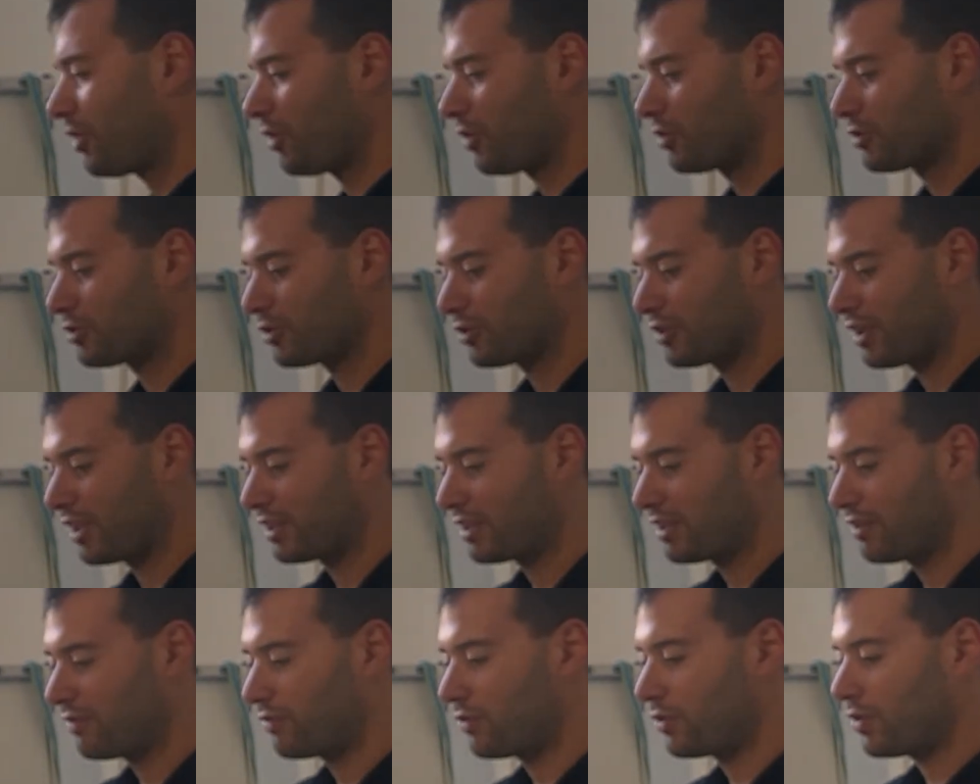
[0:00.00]
also
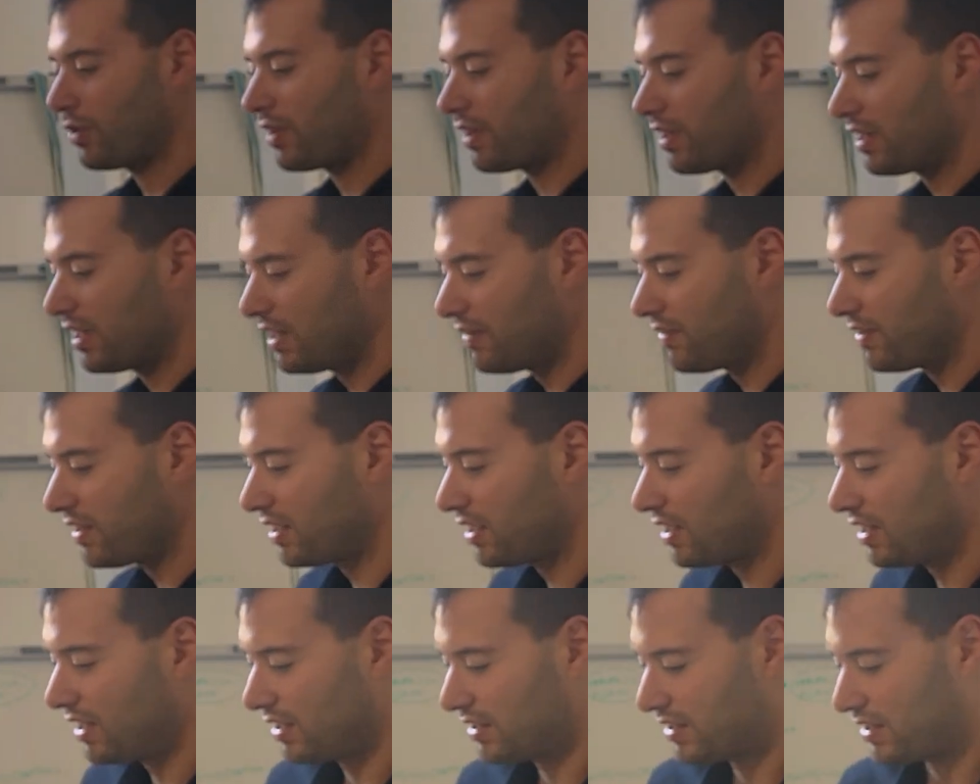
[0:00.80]
that if you are
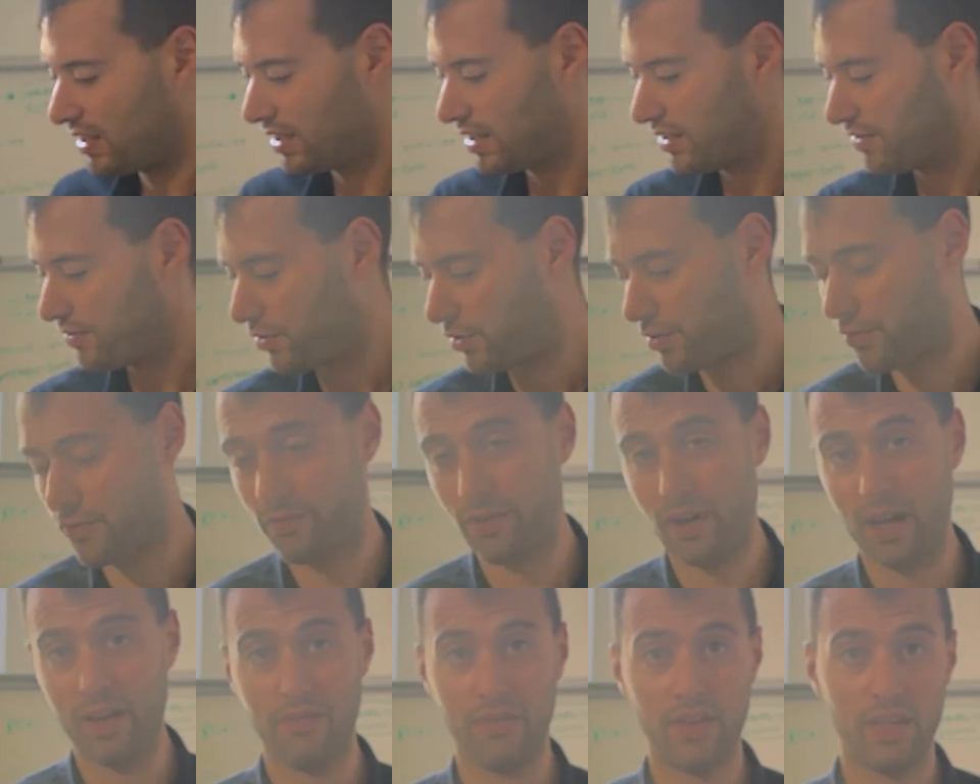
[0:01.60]
living in Italy for
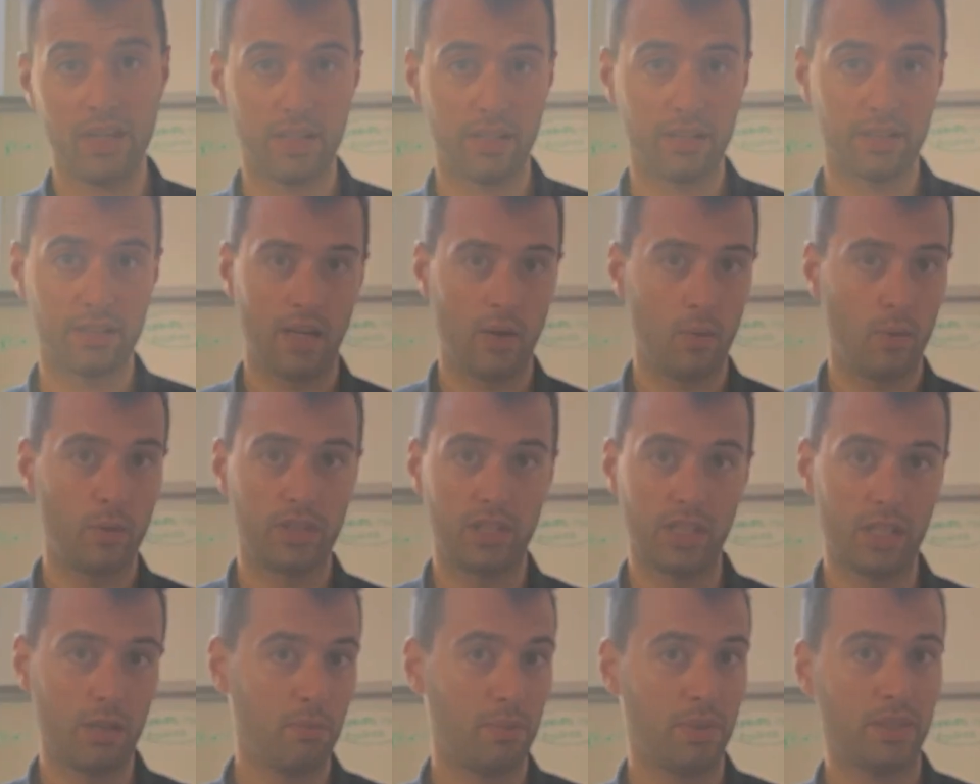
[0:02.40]
5 years
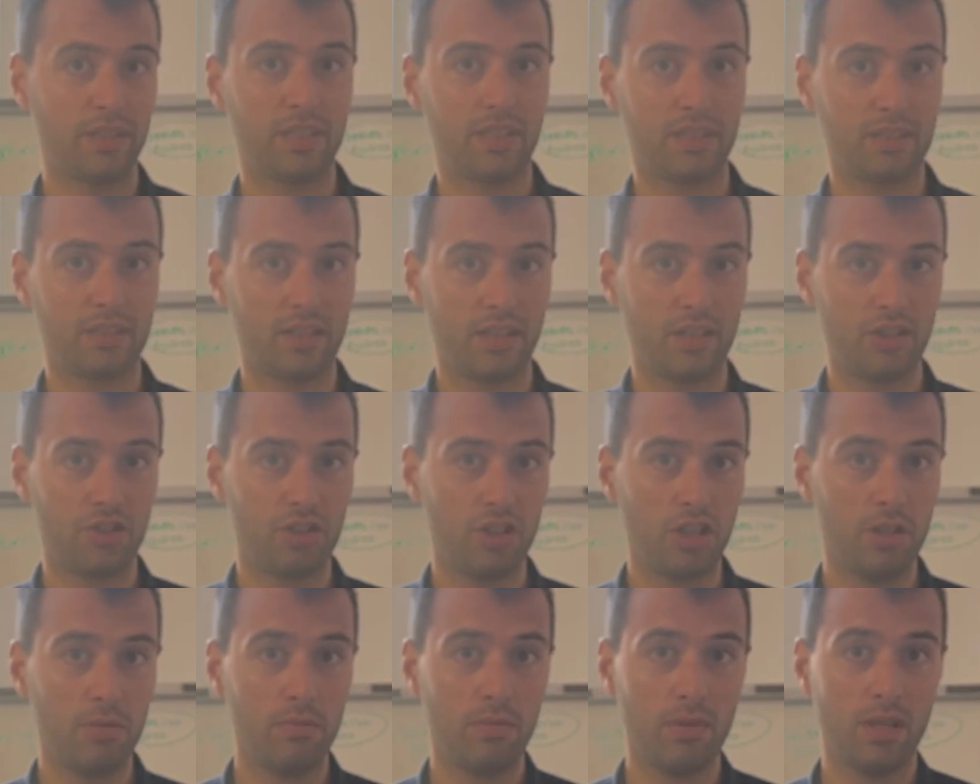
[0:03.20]
with the Forfait
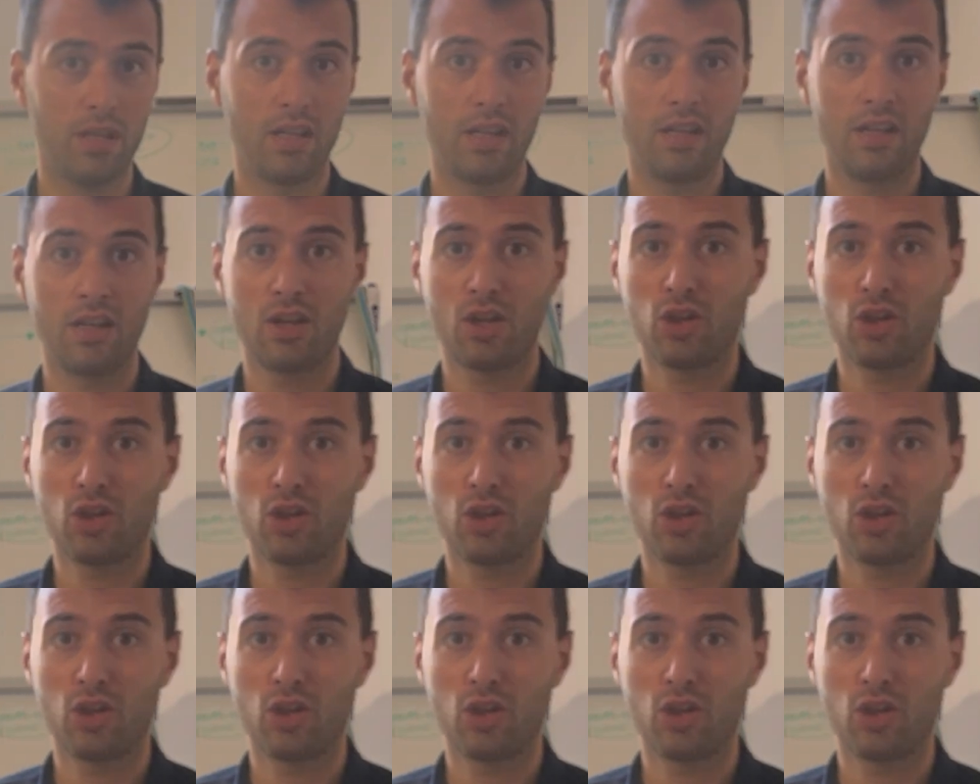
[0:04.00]
Regime,